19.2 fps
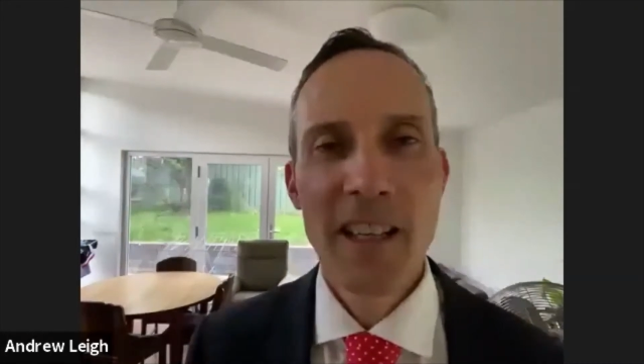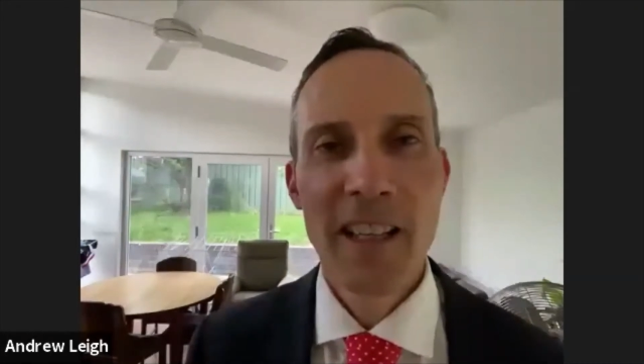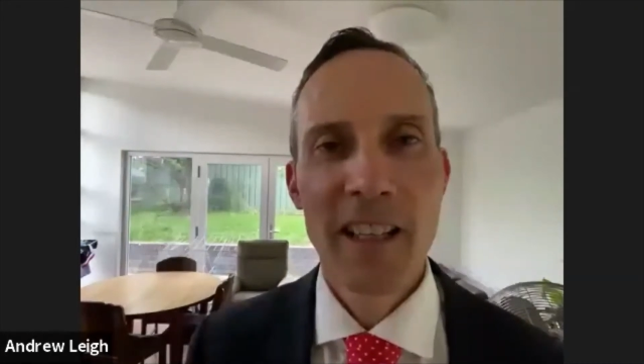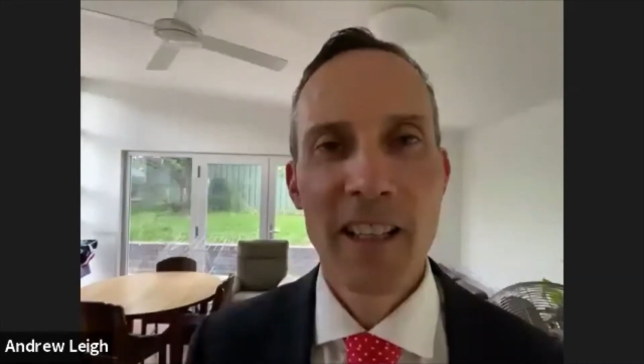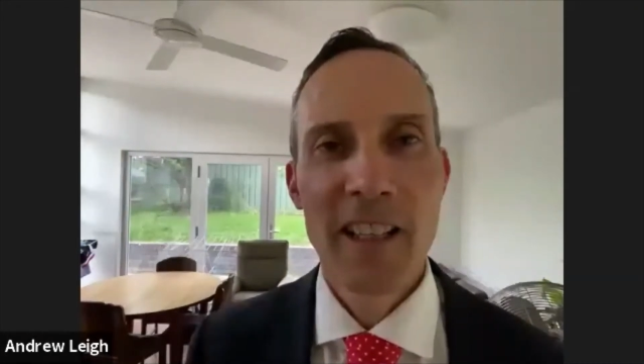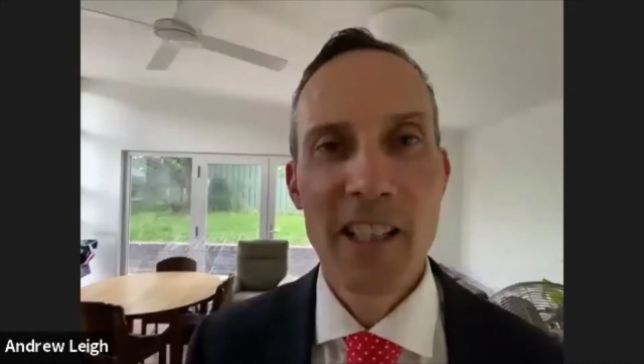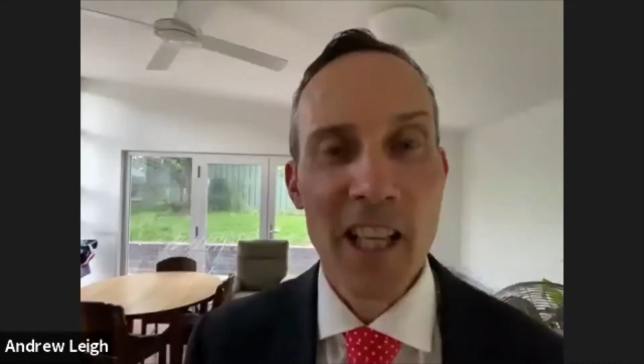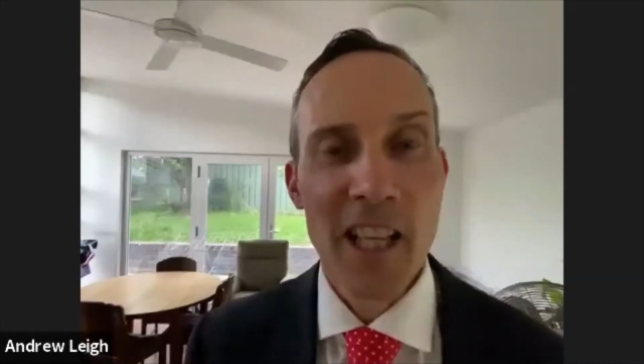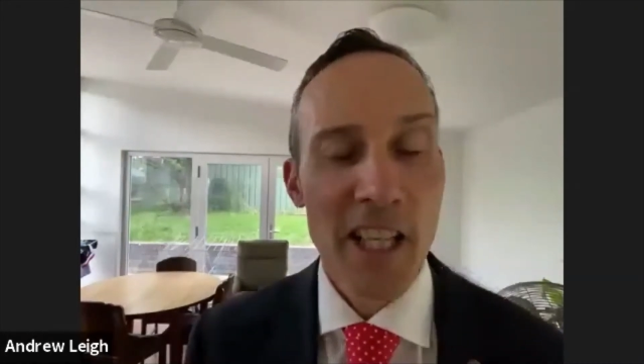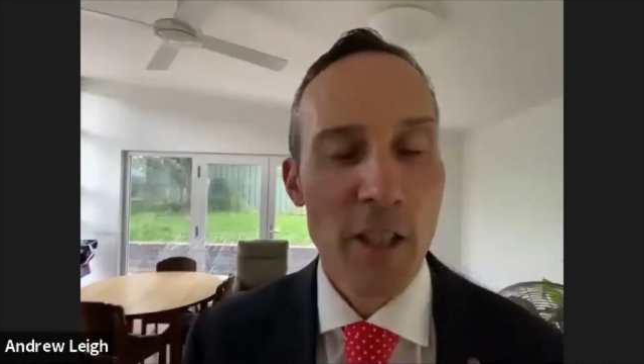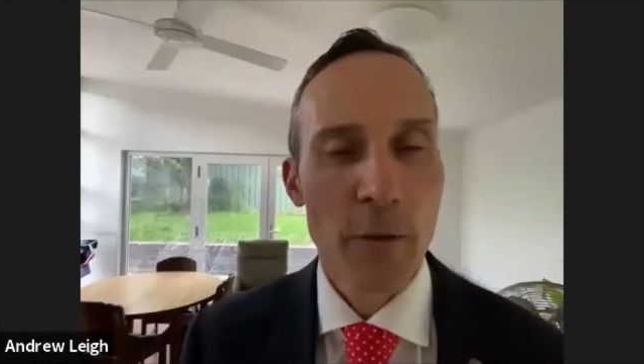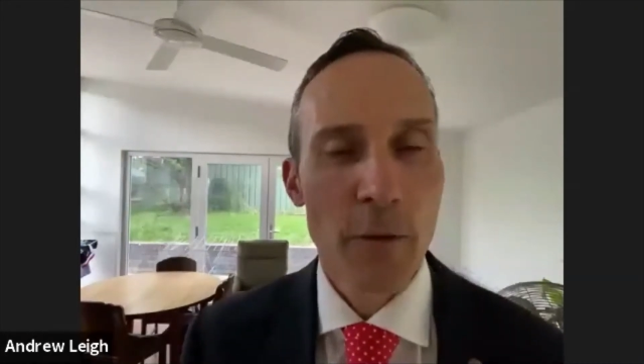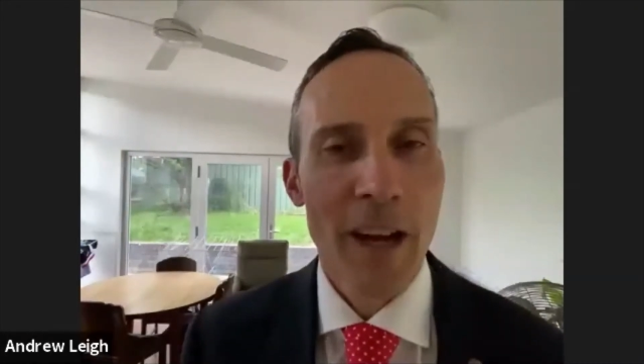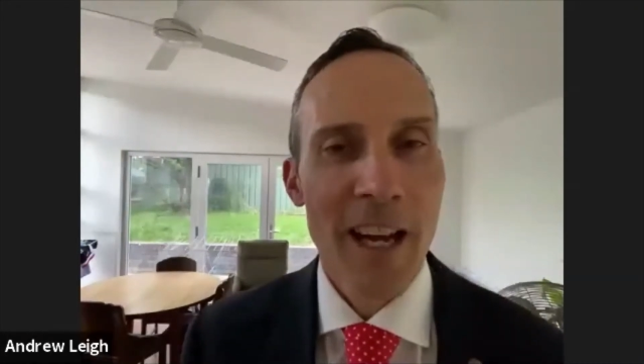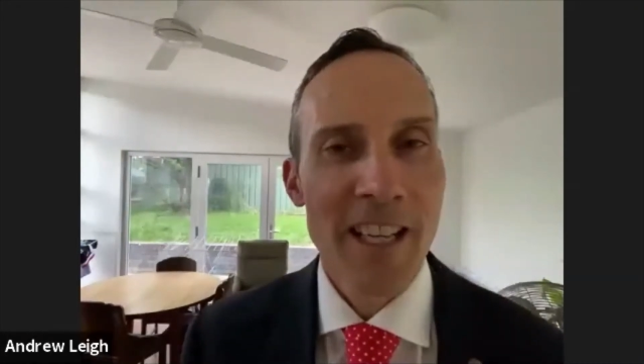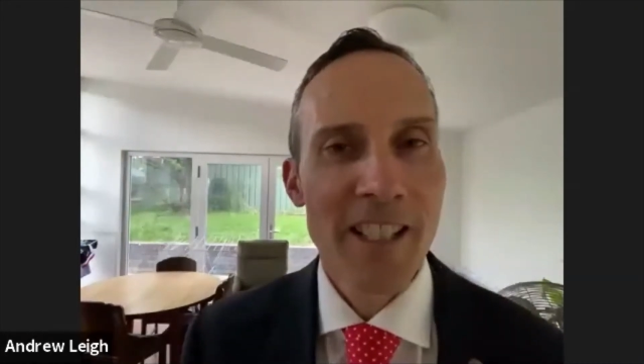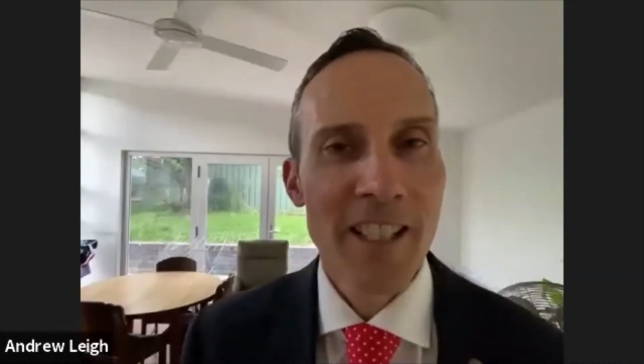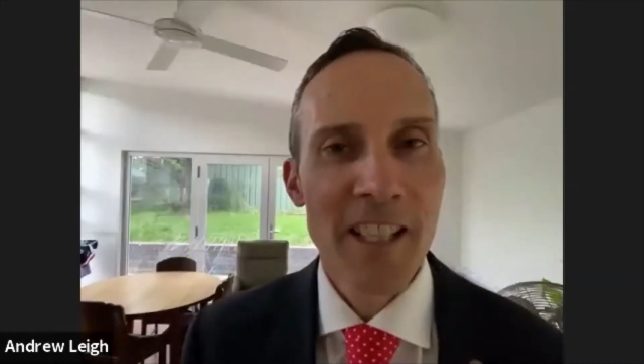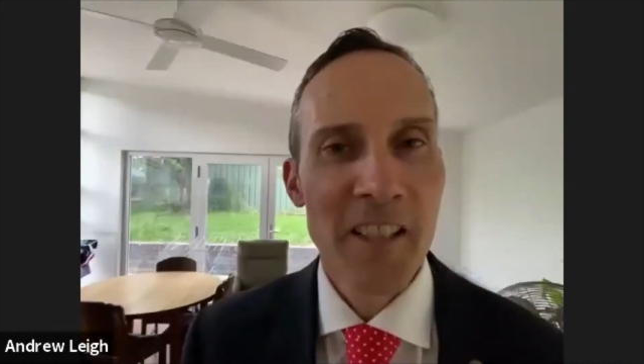Because let's
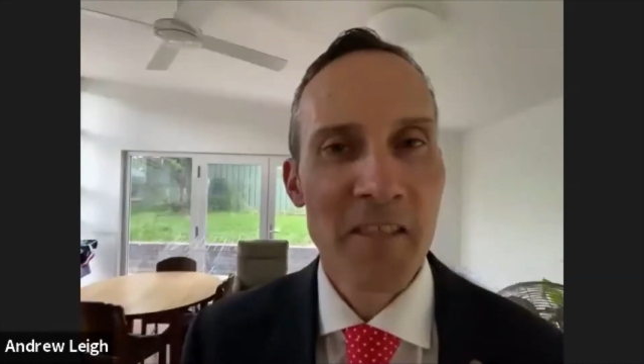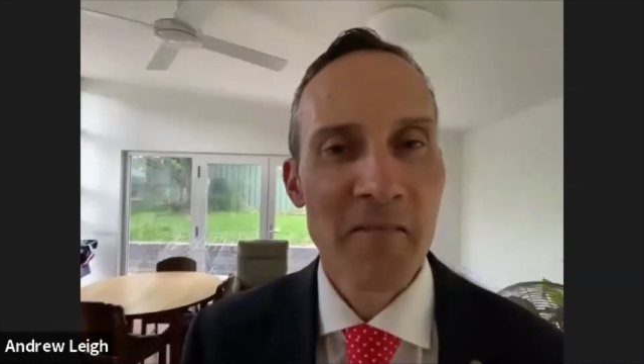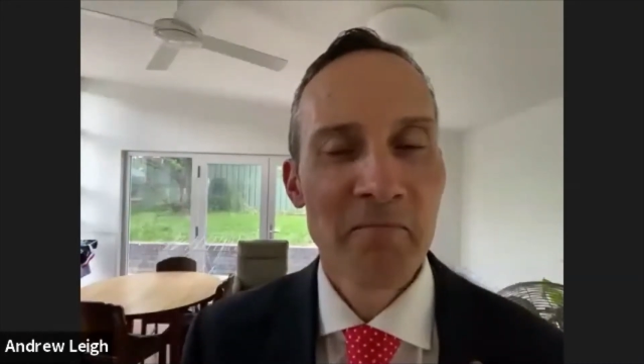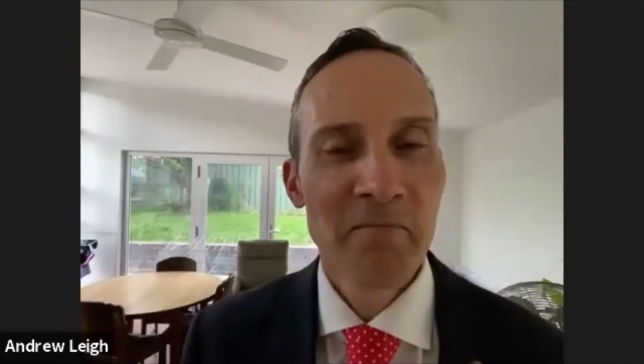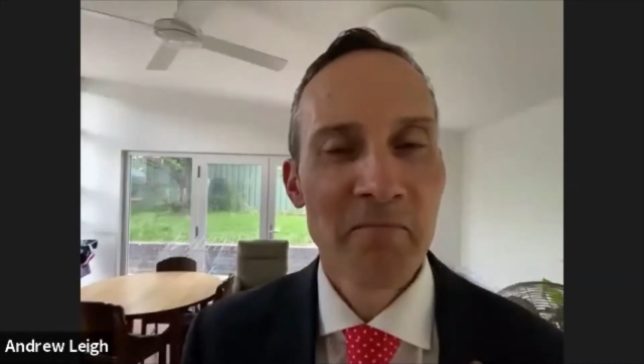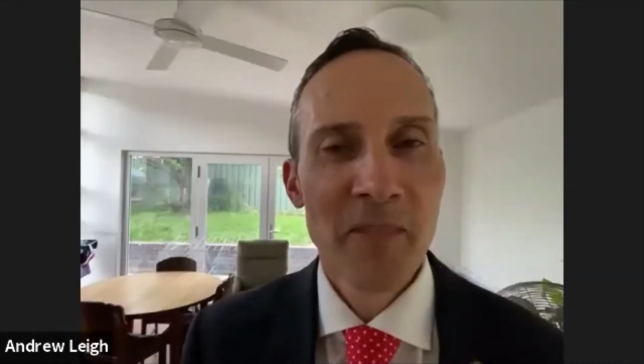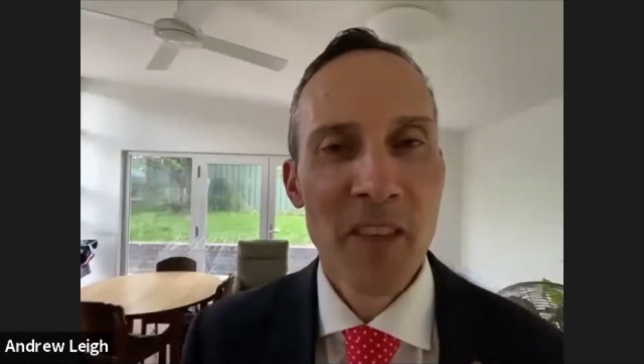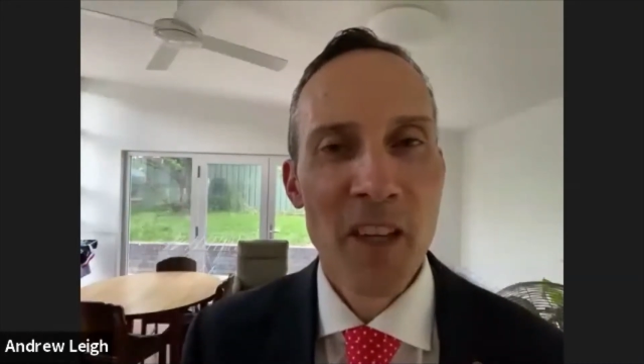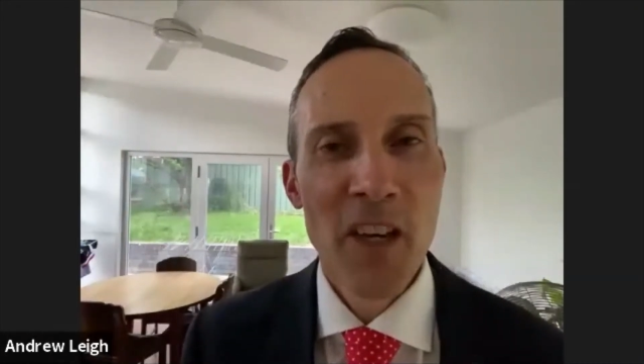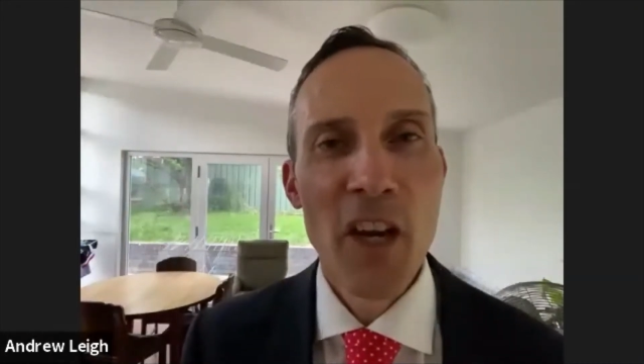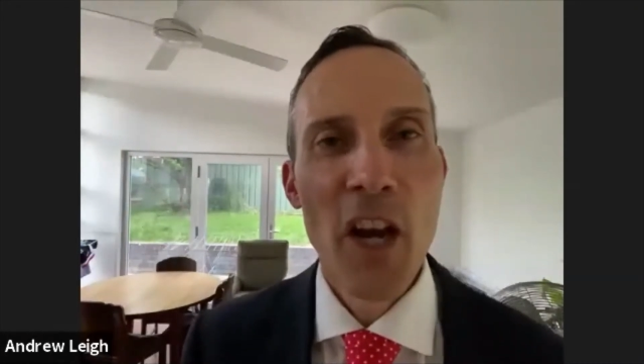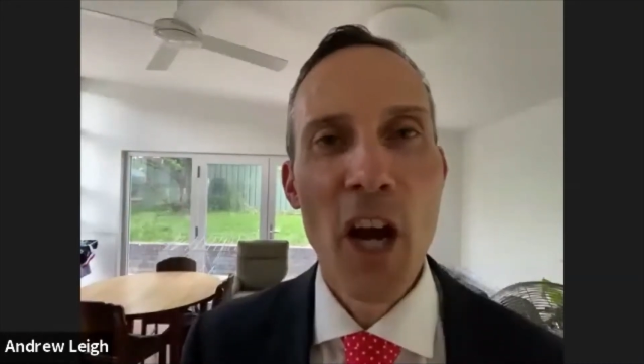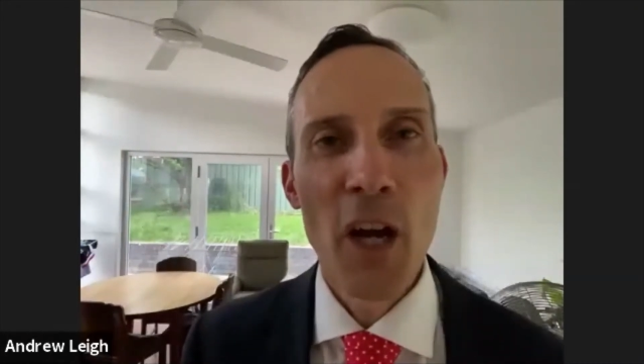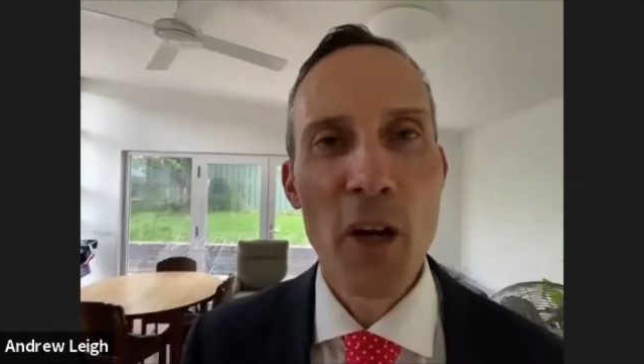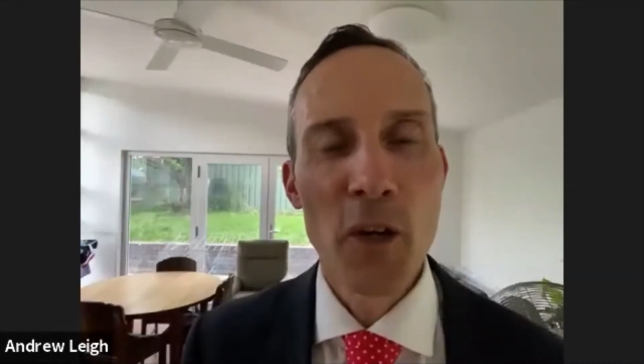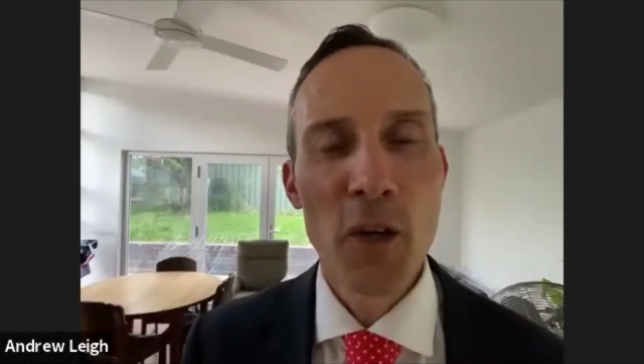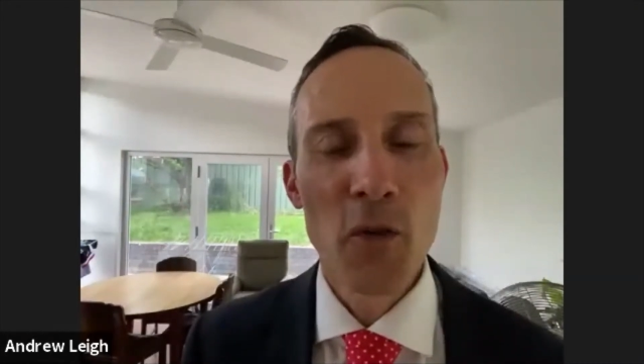face it, no